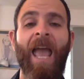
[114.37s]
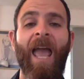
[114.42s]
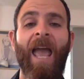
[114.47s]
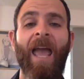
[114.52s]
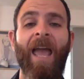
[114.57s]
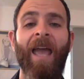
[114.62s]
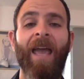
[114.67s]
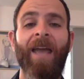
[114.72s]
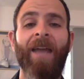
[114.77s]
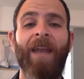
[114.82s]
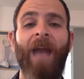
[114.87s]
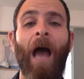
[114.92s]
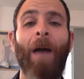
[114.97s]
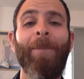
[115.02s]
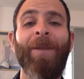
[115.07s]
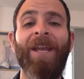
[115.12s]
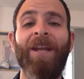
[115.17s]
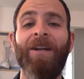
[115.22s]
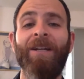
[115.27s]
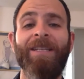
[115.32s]
And I'm
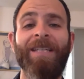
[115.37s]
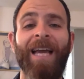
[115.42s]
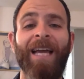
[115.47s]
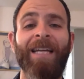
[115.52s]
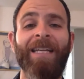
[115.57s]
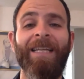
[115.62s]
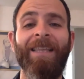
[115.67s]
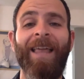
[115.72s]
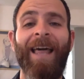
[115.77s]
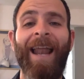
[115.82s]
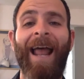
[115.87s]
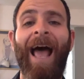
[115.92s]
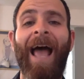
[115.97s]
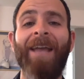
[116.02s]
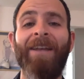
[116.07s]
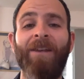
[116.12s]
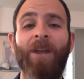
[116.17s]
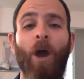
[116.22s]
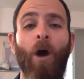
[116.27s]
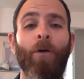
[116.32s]
here to tell you that
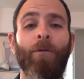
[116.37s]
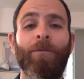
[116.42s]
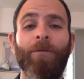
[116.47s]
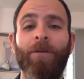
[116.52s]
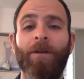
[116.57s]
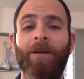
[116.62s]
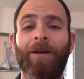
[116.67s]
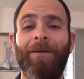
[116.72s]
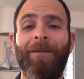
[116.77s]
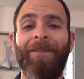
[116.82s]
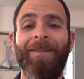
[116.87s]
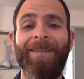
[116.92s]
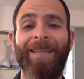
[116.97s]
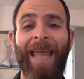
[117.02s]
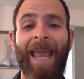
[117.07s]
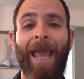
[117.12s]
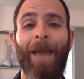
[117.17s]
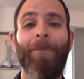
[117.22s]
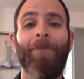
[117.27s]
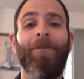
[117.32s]
I know for a
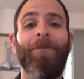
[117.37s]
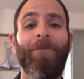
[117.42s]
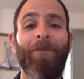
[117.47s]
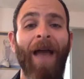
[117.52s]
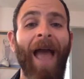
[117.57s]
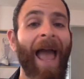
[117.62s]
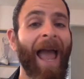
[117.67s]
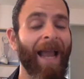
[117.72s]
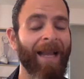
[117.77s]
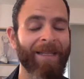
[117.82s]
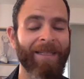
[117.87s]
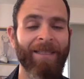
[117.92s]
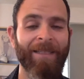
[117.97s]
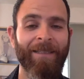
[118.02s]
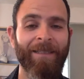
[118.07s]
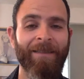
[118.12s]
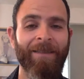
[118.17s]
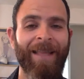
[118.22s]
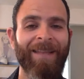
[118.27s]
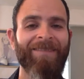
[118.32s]
damn fact
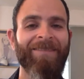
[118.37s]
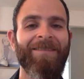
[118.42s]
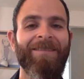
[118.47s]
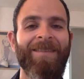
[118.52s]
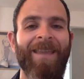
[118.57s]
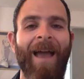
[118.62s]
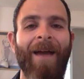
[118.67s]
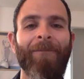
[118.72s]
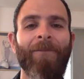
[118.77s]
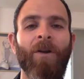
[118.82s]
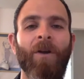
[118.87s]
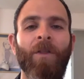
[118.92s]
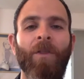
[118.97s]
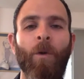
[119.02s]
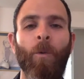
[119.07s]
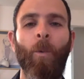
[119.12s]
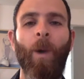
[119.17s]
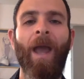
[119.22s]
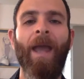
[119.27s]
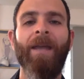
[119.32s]
that's never
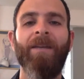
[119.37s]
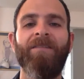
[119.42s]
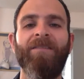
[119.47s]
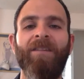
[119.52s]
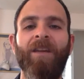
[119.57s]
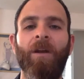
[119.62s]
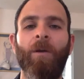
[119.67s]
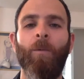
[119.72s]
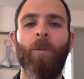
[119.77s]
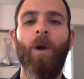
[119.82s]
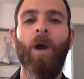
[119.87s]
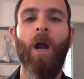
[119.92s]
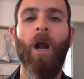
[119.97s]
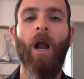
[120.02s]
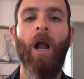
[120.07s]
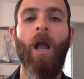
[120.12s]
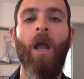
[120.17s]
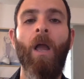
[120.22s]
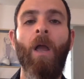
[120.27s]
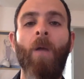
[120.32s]
the way it's going to
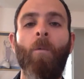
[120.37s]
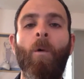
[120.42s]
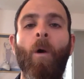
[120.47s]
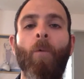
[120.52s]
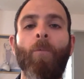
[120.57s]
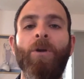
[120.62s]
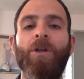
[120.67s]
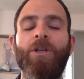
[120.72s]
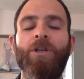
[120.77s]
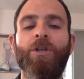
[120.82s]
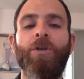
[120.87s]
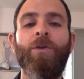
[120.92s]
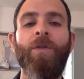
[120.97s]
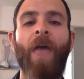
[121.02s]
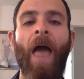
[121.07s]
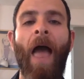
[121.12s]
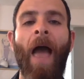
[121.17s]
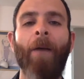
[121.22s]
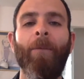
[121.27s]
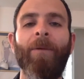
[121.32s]
work. When we do
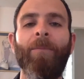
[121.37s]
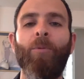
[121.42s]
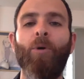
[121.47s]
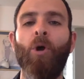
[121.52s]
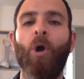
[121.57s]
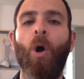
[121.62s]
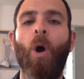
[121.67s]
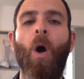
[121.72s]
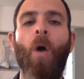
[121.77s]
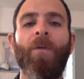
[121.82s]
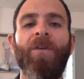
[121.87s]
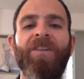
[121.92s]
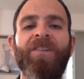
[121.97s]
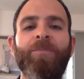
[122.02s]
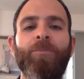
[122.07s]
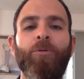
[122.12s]
that, we put all this